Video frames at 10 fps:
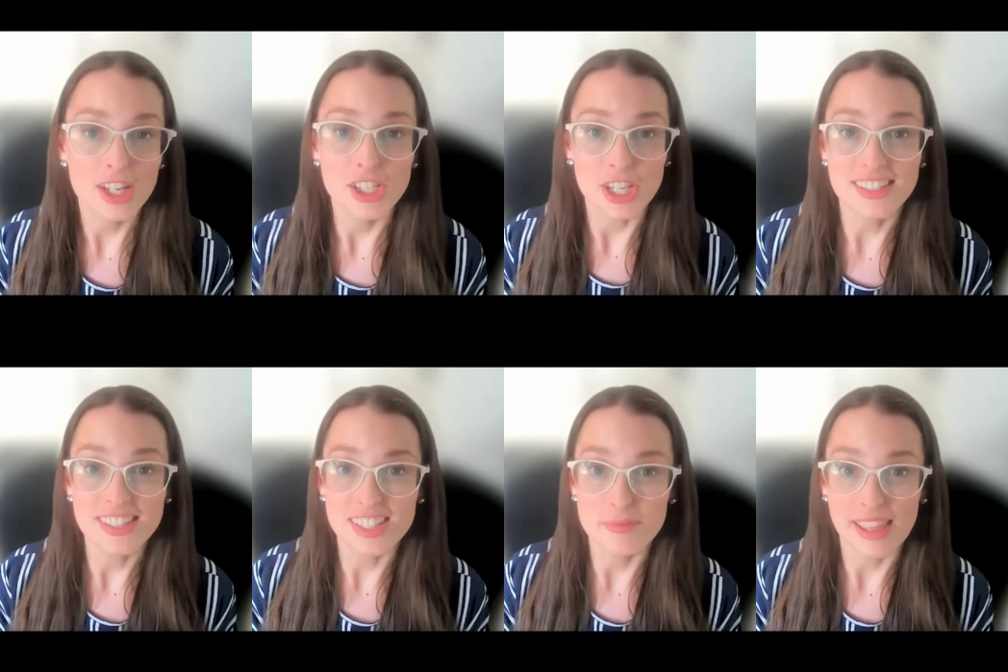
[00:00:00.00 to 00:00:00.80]
She
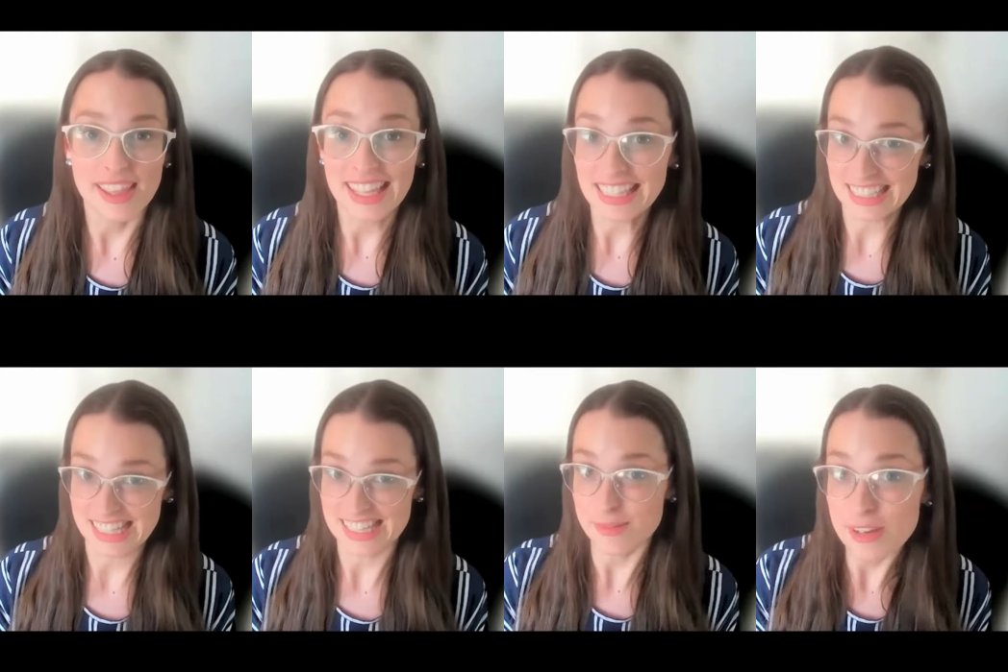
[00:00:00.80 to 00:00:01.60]
doesn't just make a
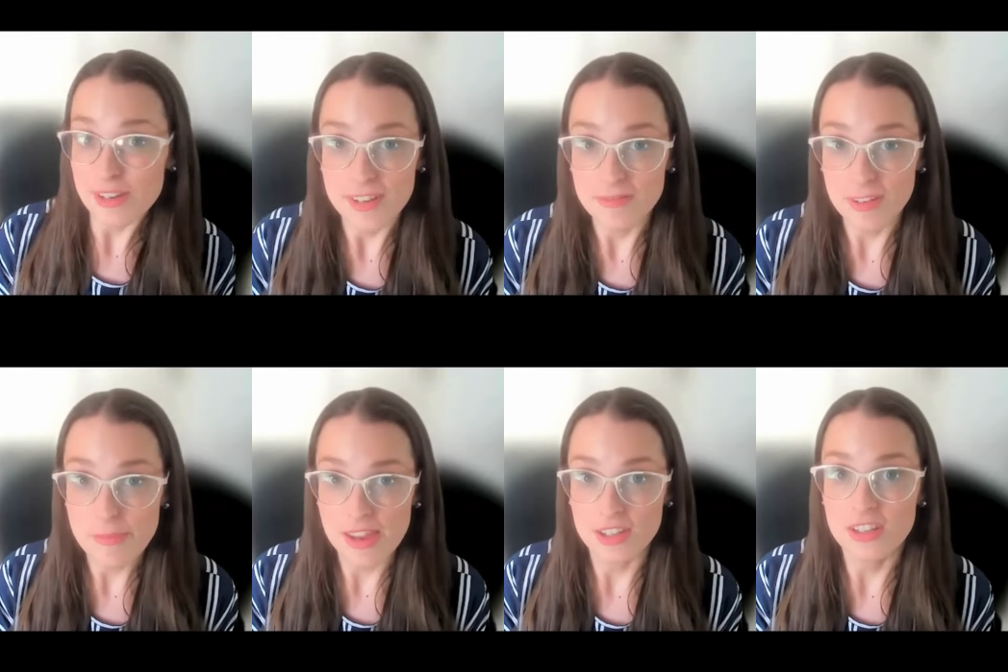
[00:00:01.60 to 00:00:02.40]
little bit of
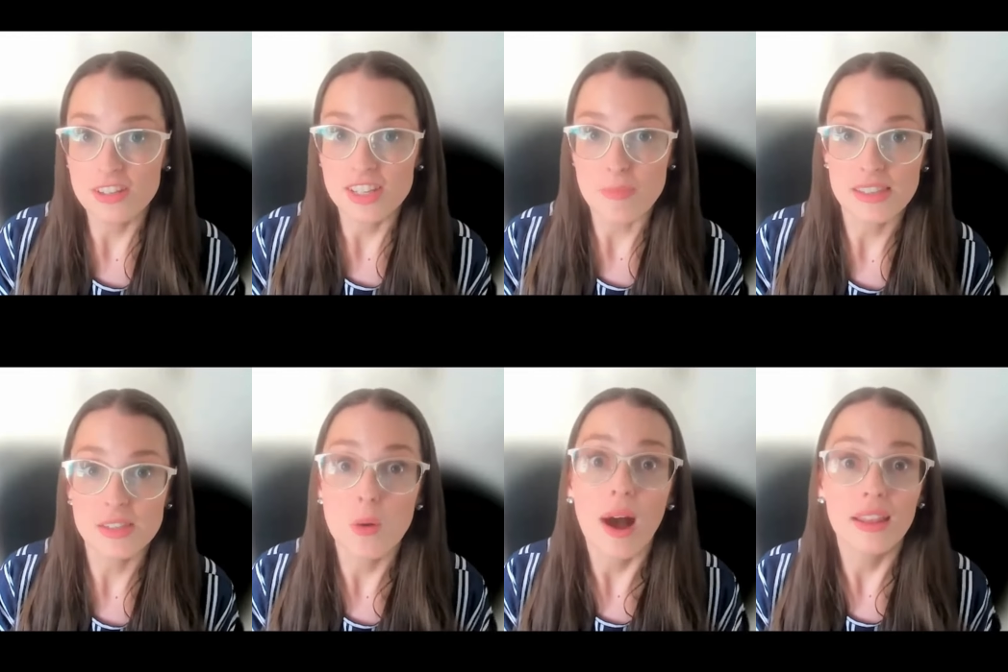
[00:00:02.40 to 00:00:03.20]
inflammation, she
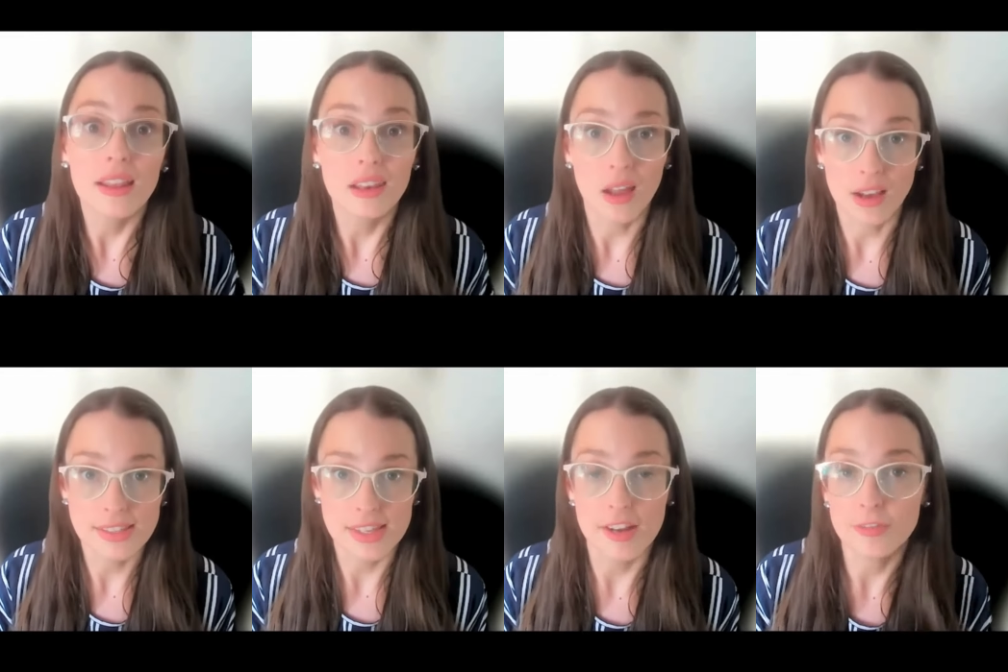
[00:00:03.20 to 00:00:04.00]
makes quite a
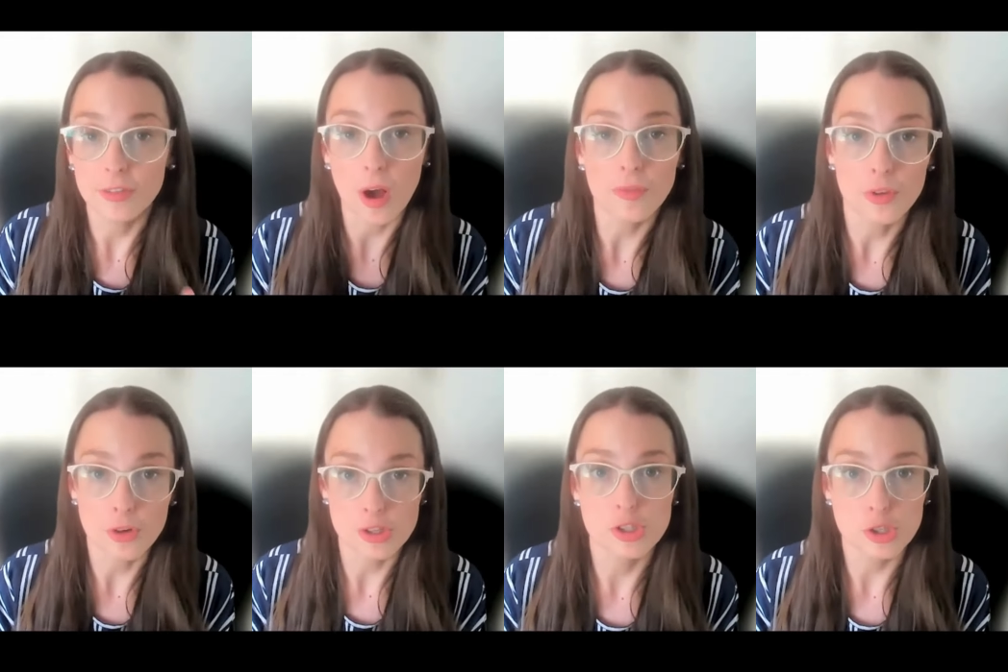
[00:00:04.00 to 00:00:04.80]
lot, and of
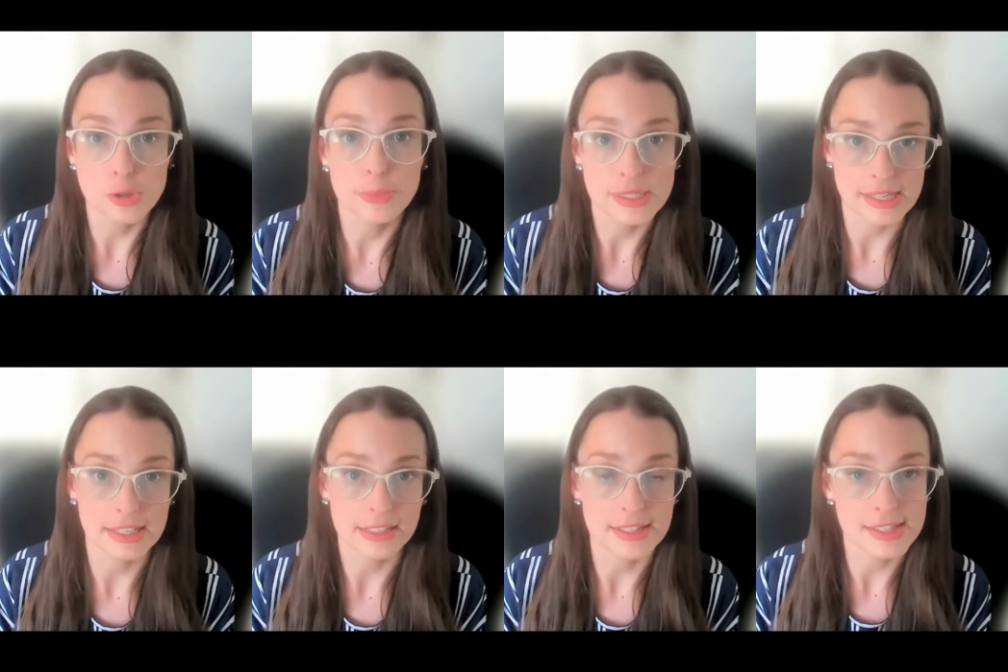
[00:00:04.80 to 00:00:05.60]
those two
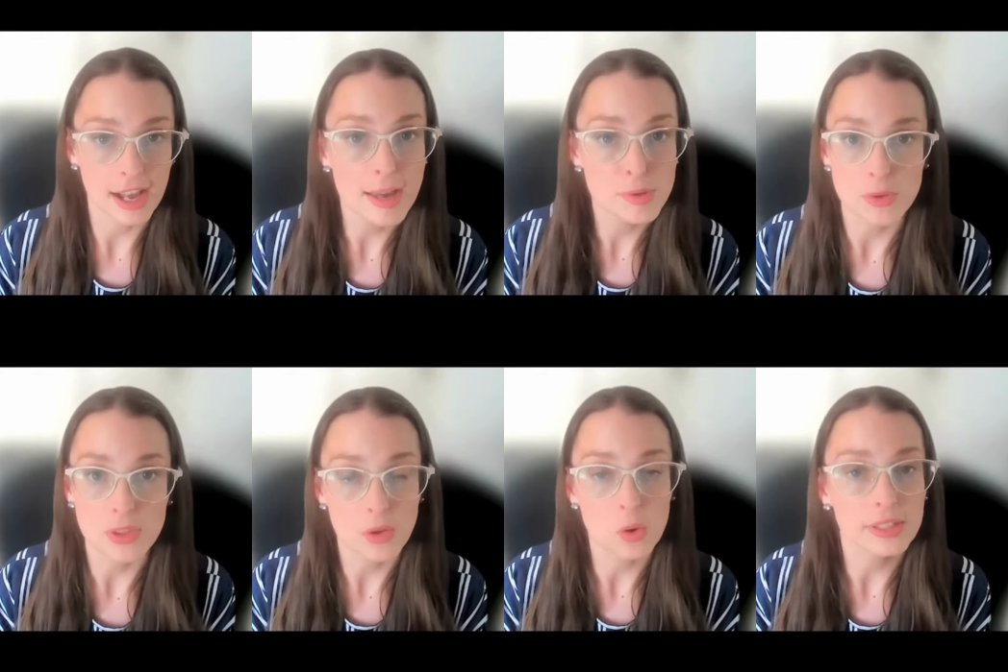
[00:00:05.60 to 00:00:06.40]
particular types,
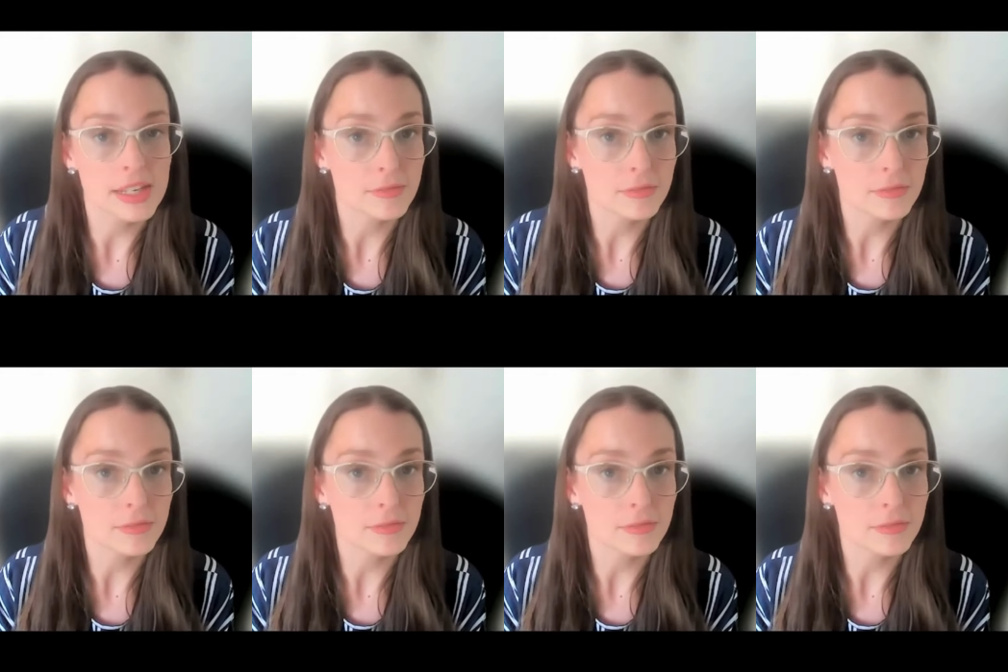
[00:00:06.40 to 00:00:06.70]
or they're called